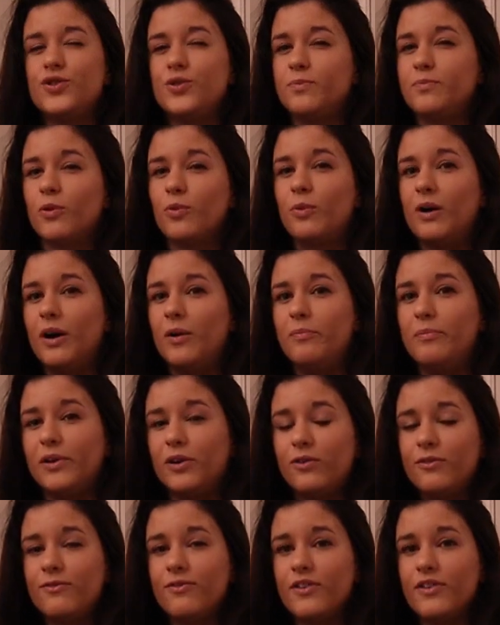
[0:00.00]
super well
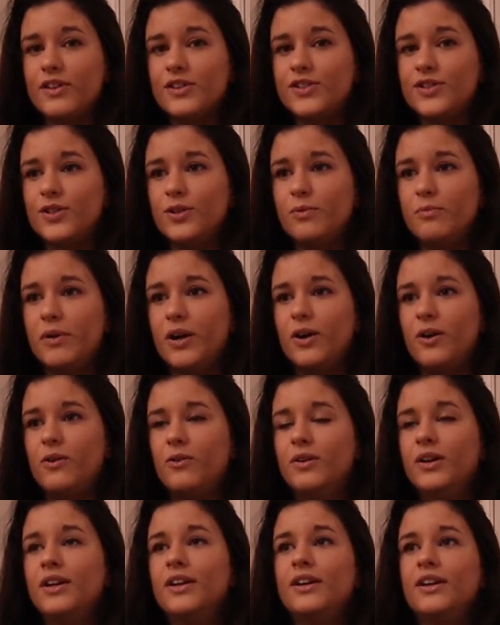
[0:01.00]
built for the
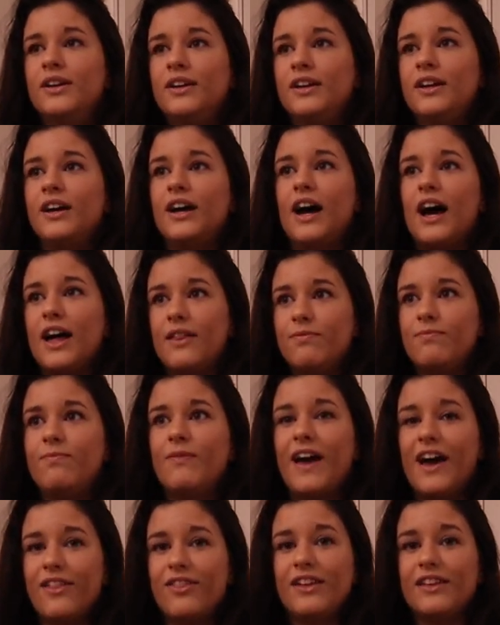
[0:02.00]
sumo,
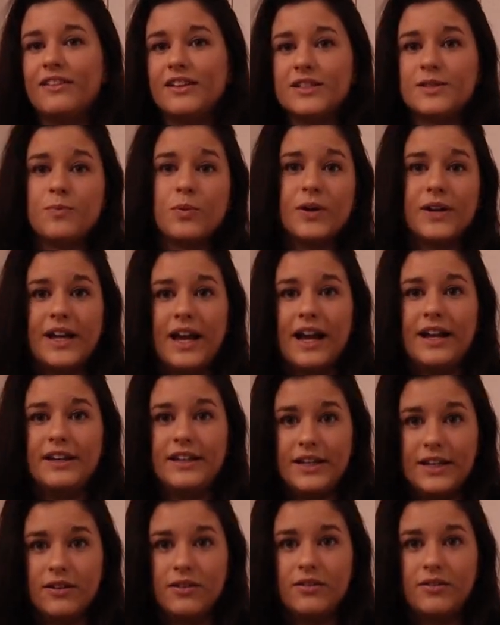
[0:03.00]
I think that's pretty
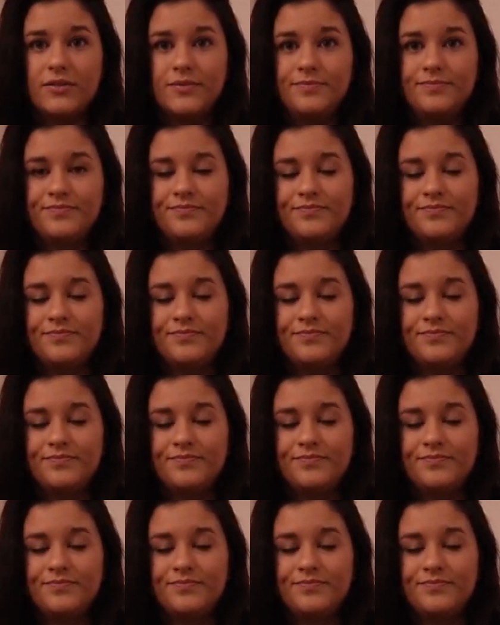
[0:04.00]
ideal.